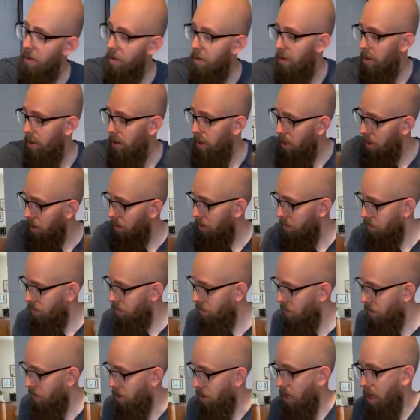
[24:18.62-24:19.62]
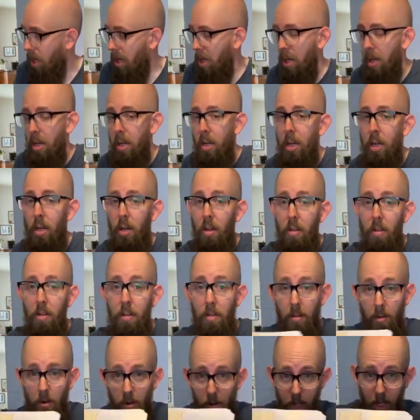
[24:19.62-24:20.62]
30? Okay.
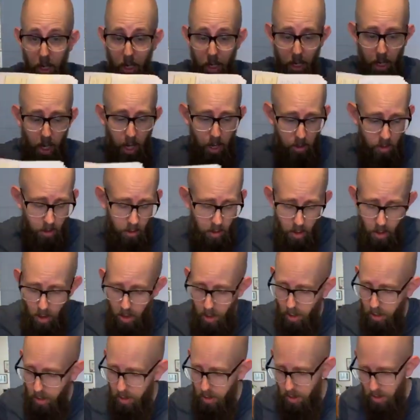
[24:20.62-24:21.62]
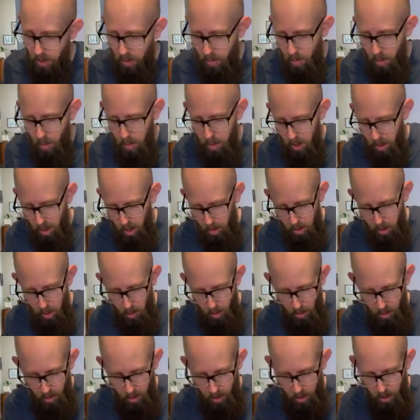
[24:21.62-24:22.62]
30 encounter cards. What was I up
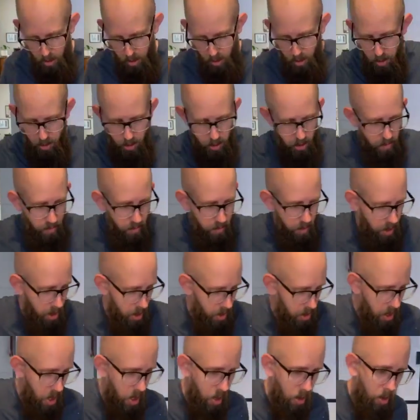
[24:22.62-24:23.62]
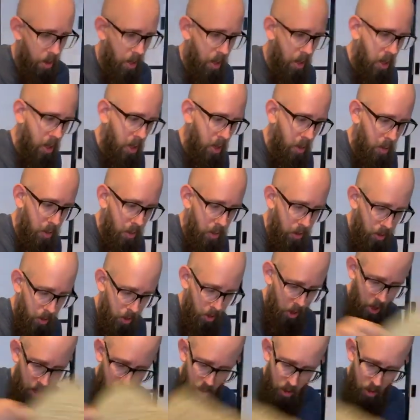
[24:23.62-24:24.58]
to on this? I forget now. But there's